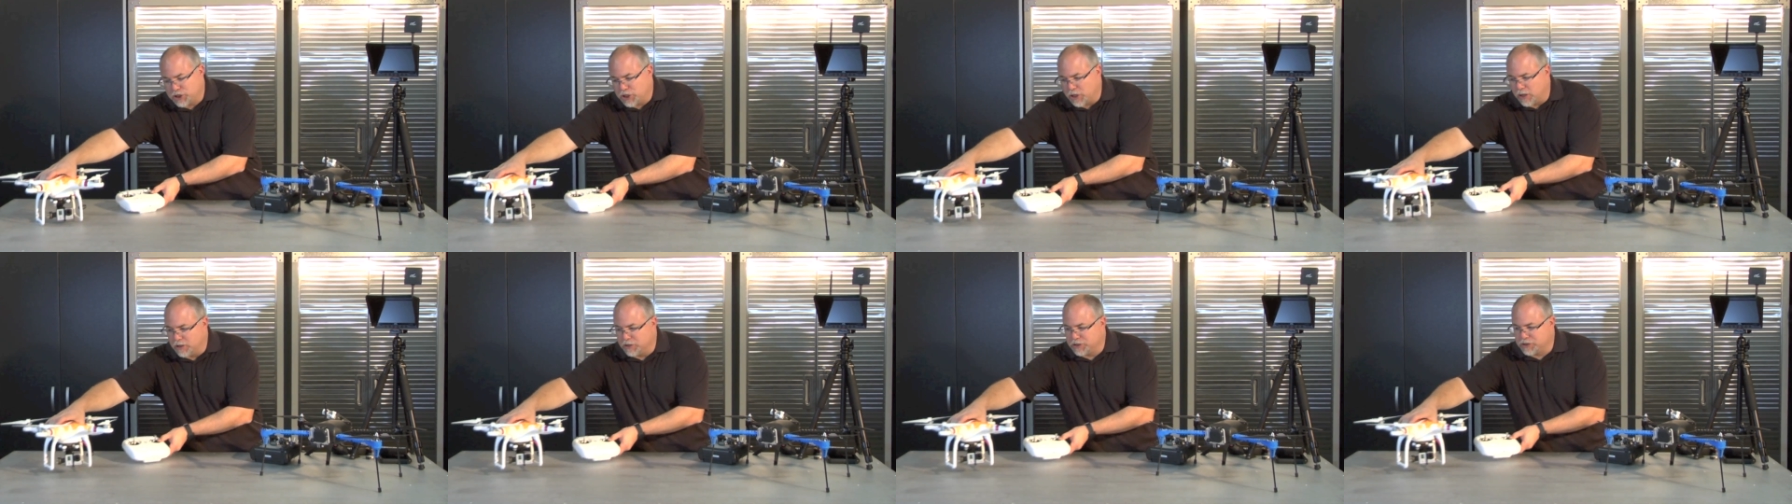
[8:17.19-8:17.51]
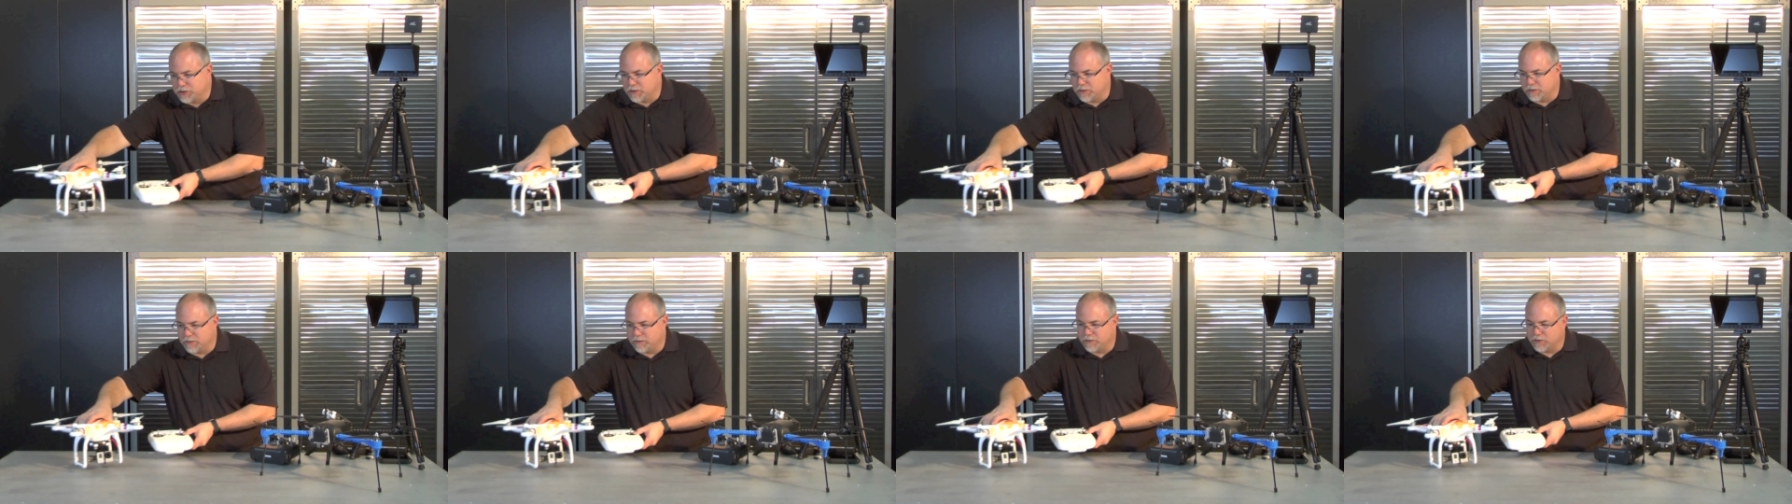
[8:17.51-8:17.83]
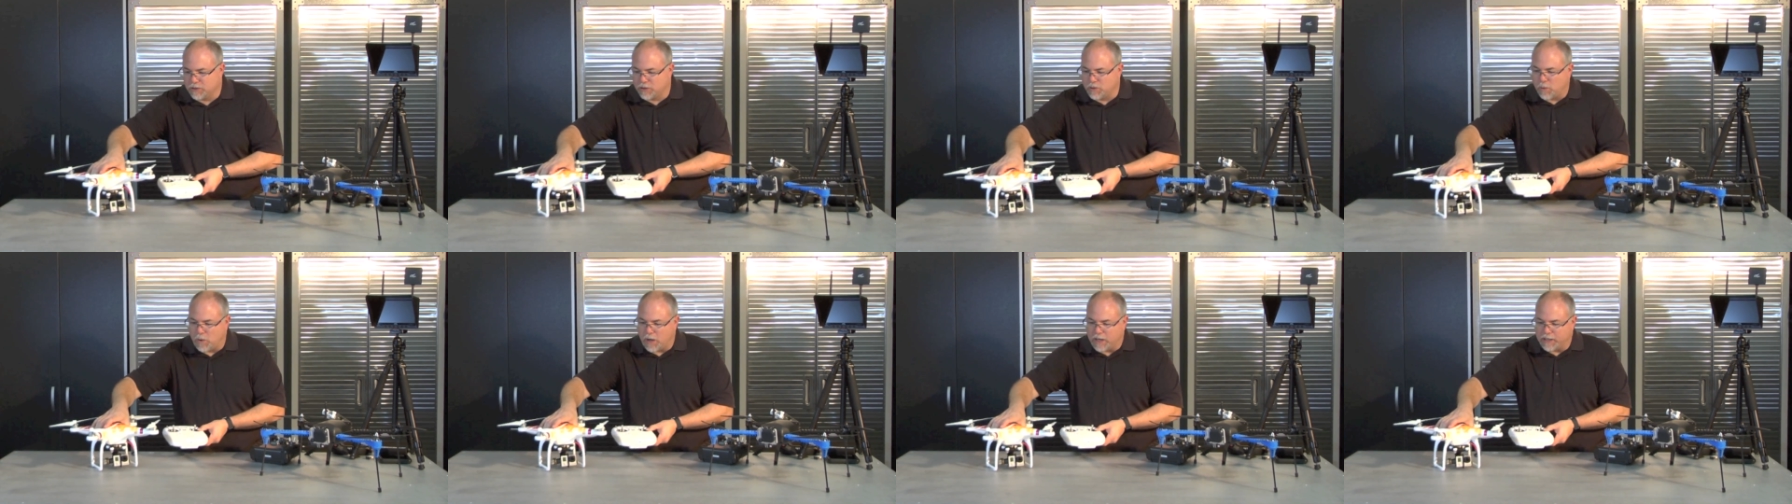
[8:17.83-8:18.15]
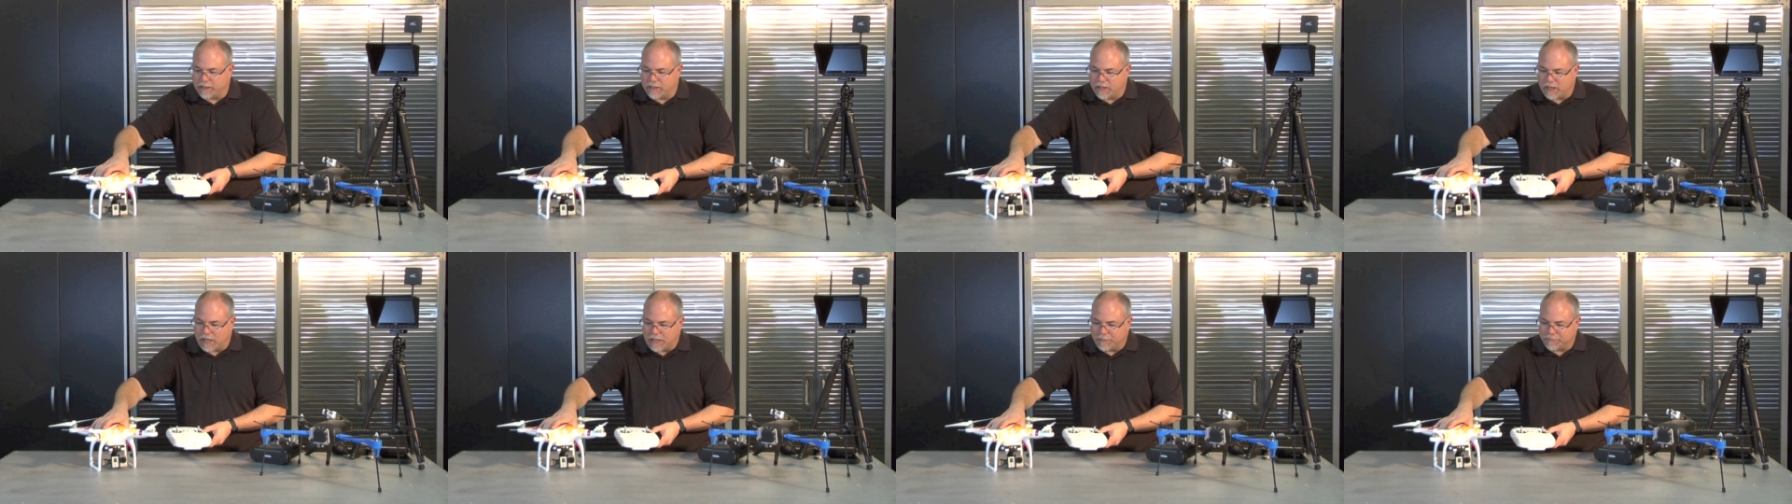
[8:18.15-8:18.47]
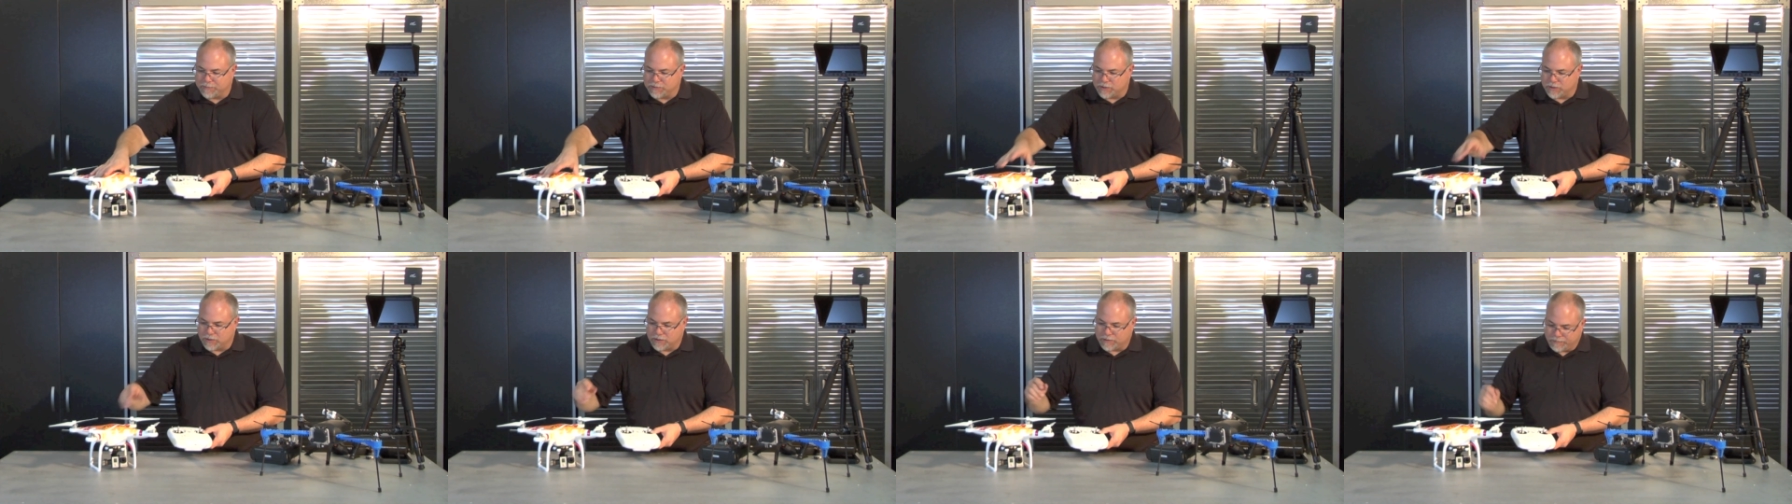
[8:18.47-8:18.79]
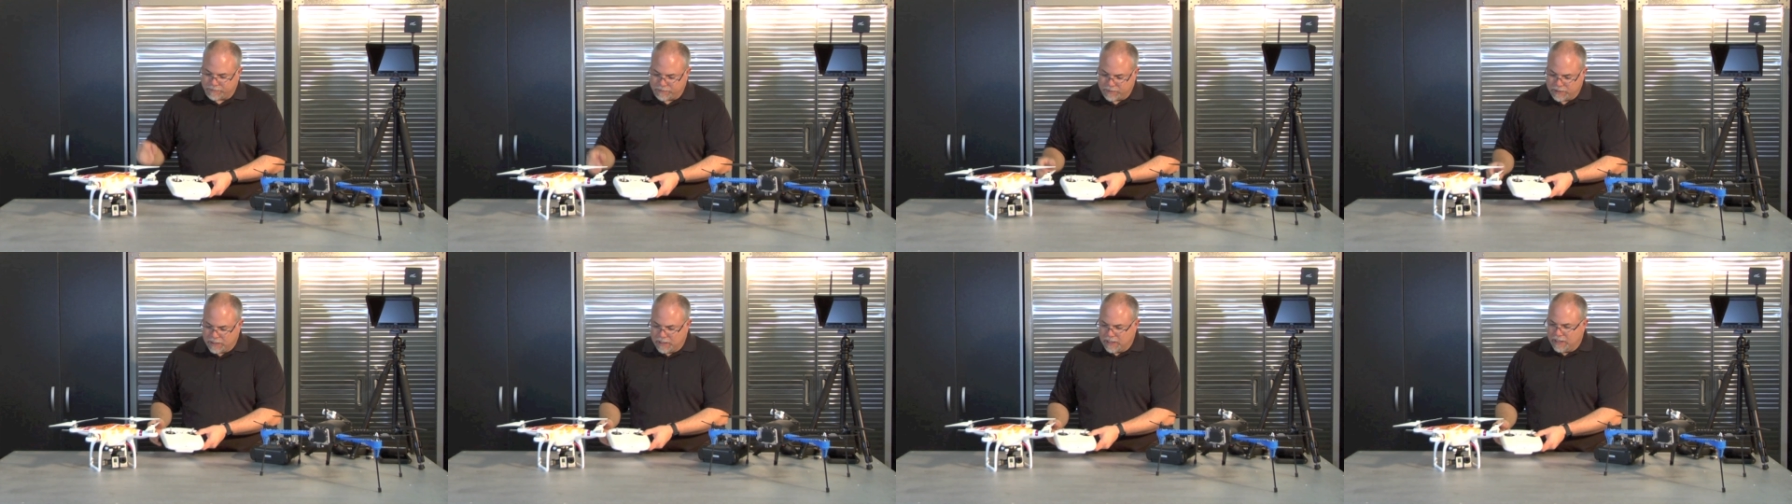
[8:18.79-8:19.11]
charger, the
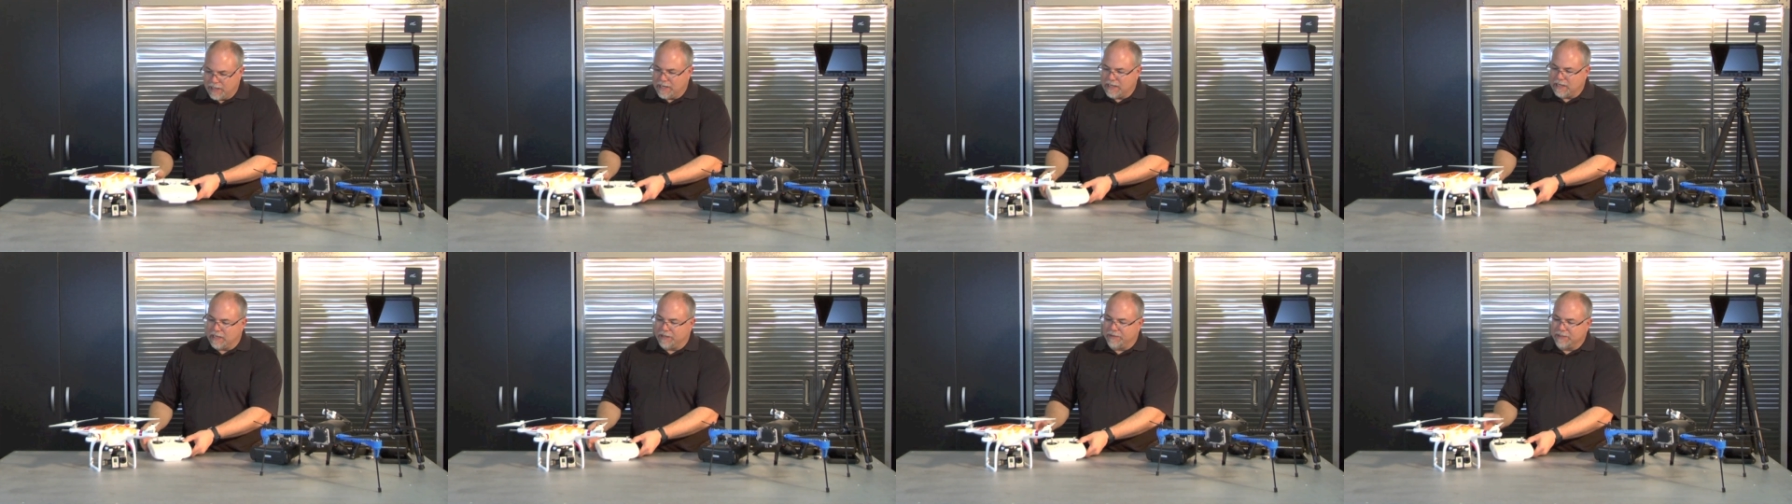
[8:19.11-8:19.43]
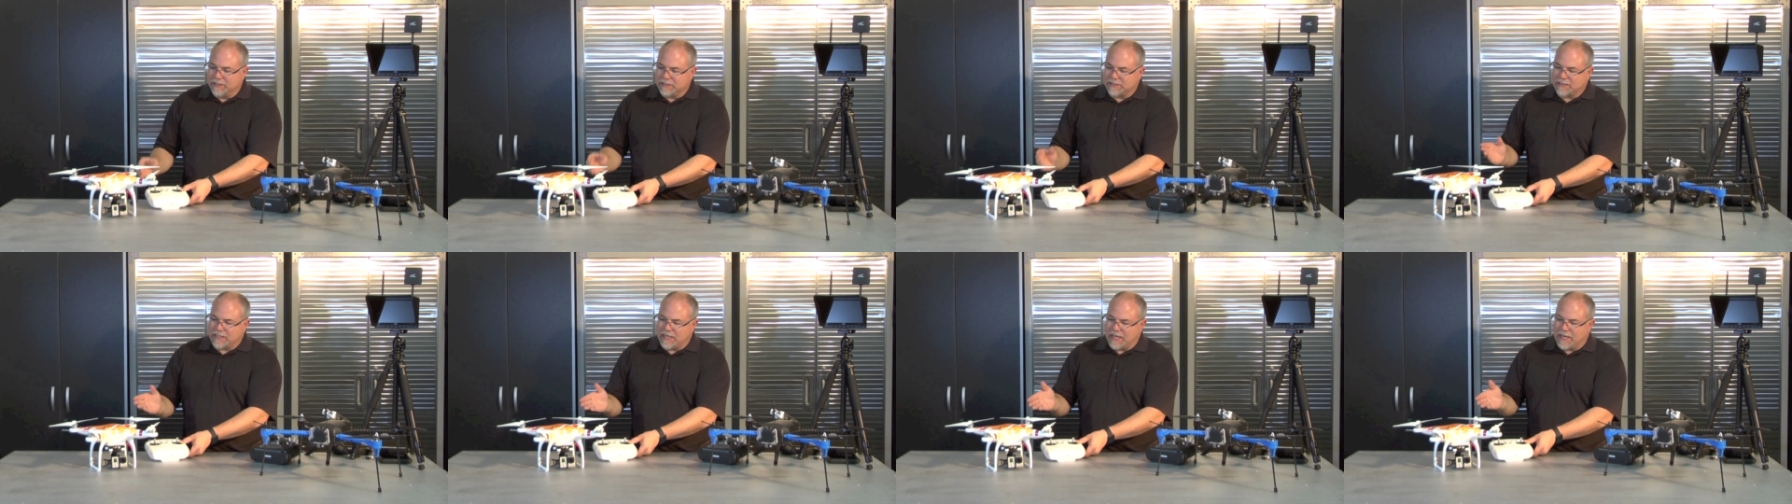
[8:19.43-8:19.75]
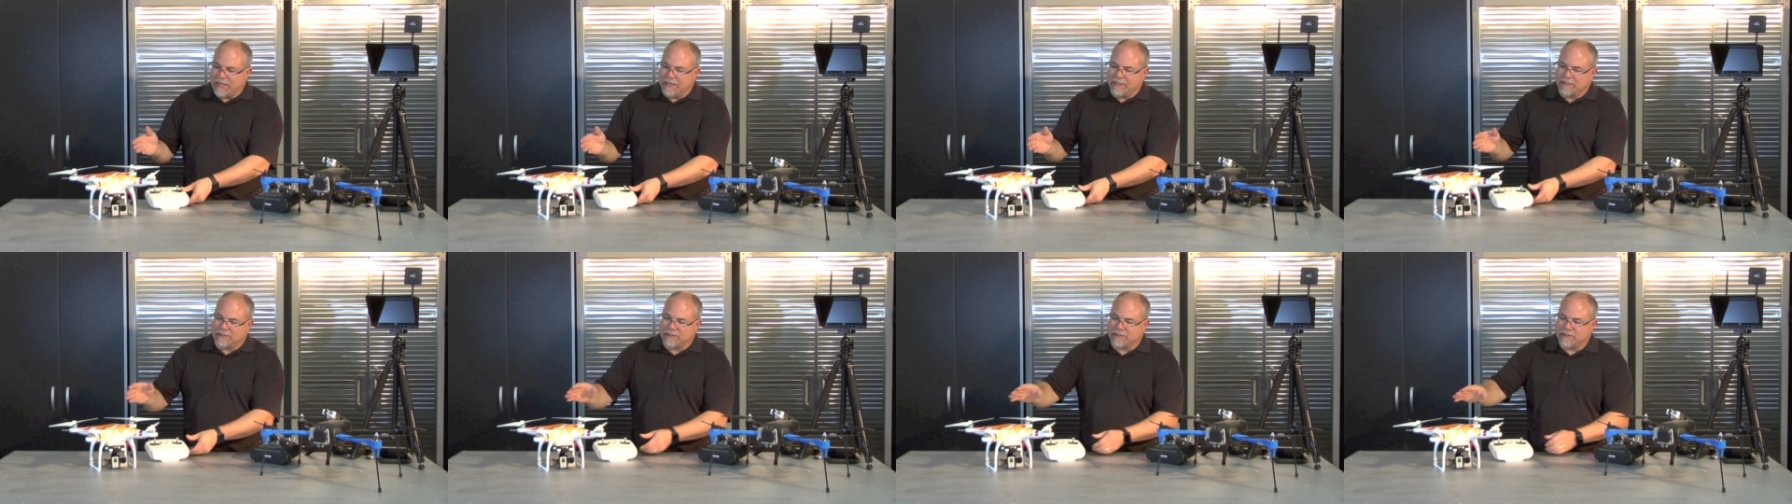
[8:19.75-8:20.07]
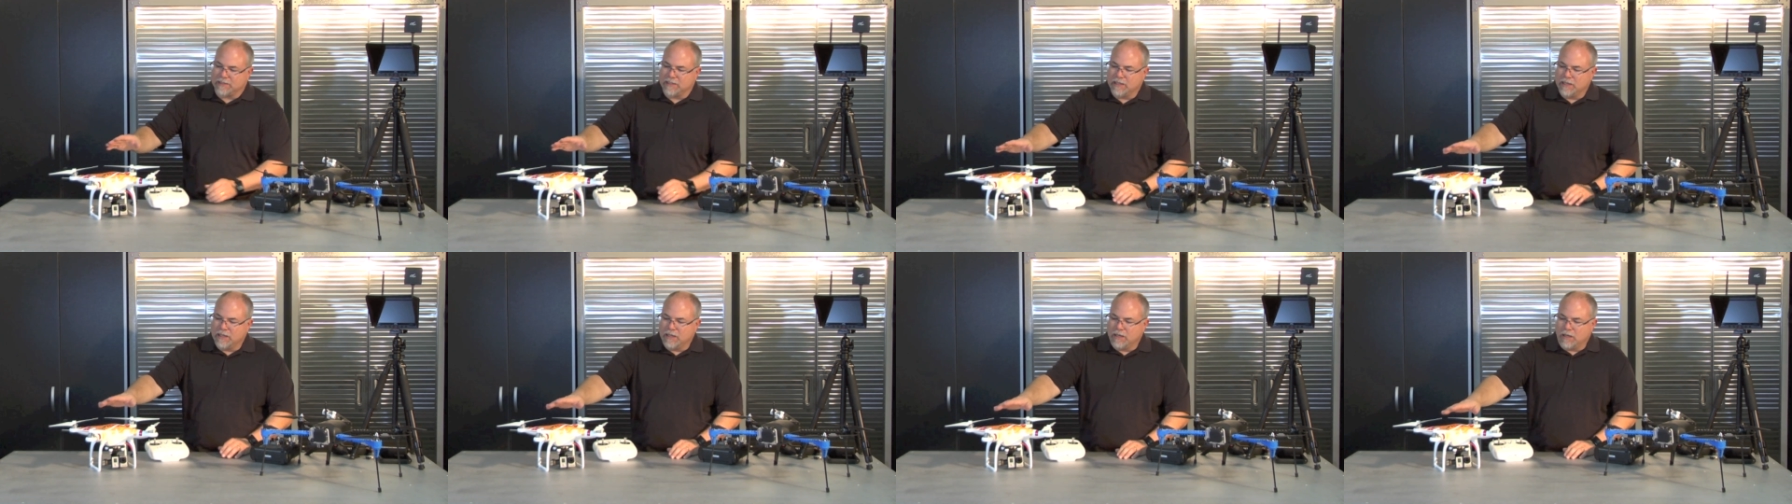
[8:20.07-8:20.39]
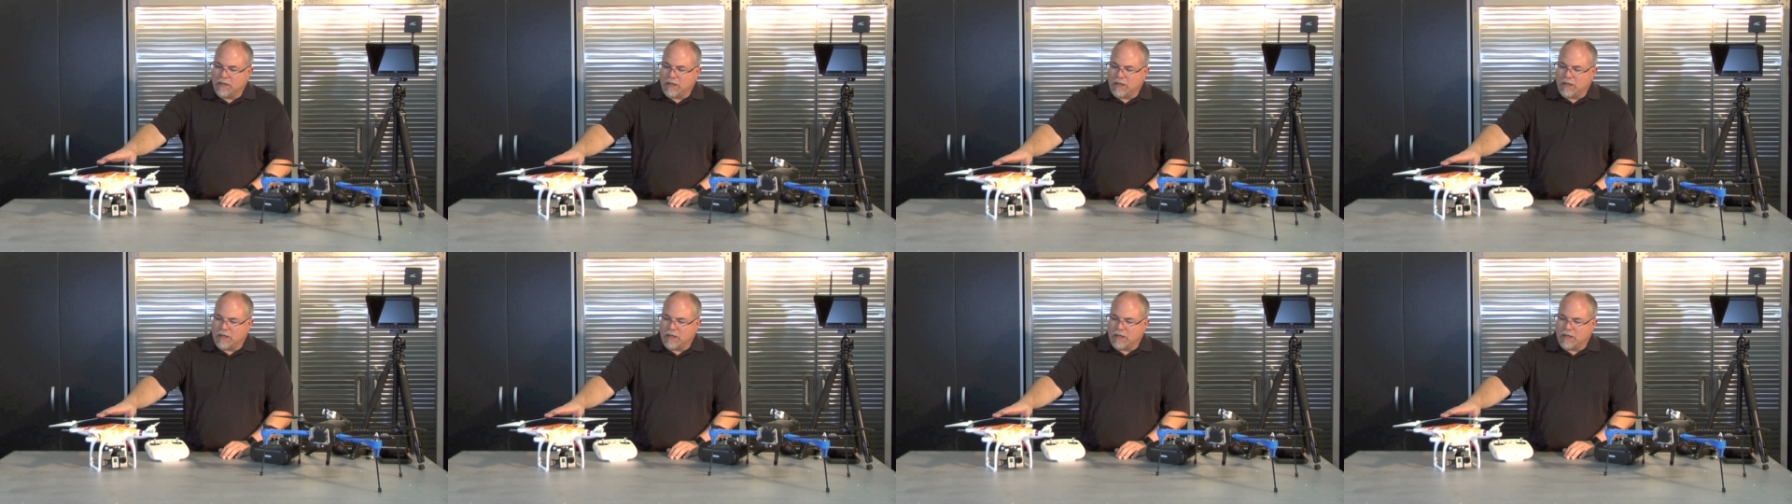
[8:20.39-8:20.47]
quadcopter, and in this case,